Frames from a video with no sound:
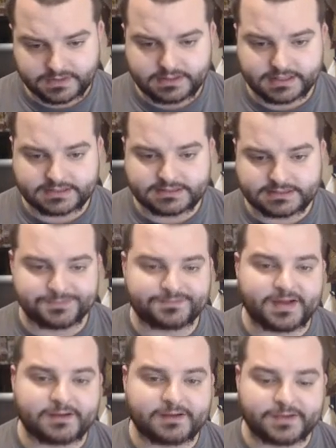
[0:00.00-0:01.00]
Next up, we've
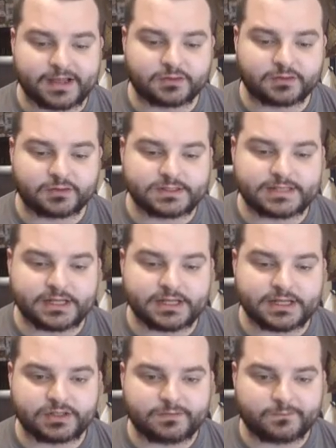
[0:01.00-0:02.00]
got Valenwood
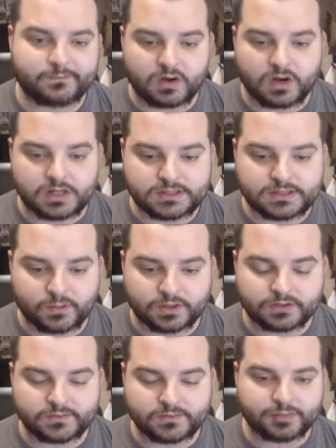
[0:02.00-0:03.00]
Sentry, 4-cost
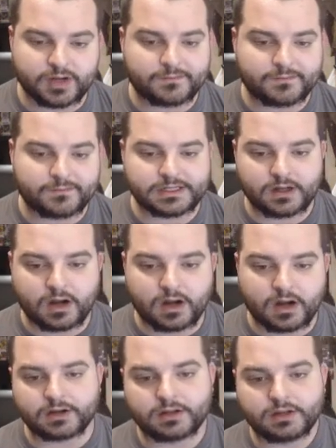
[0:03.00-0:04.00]
4/3, Prophecy
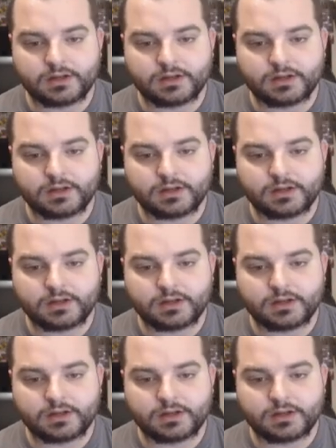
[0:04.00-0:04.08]
Guard.